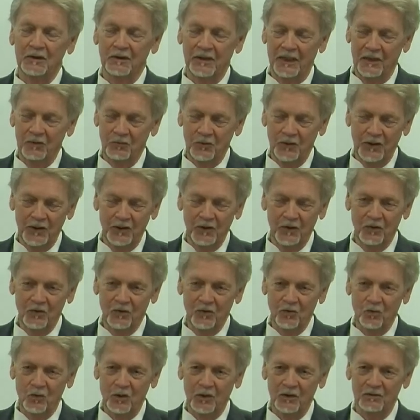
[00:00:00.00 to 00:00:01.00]
they would hear
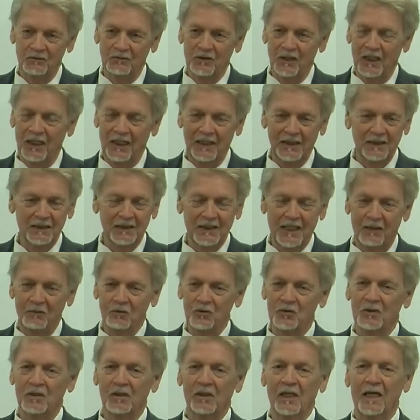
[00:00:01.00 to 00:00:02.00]
the Word of God, and I
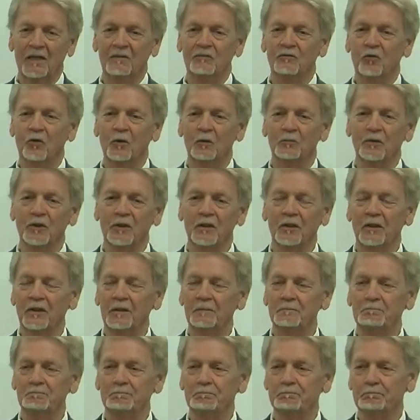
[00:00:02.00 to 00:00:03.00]
was glad for them to
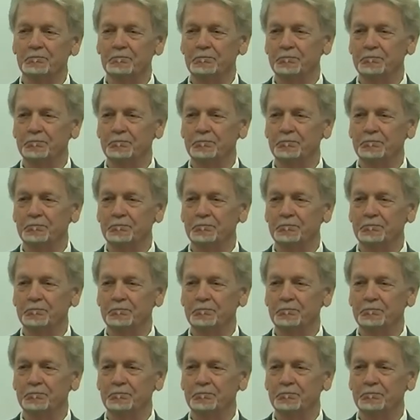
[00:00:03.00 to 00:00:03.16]
come.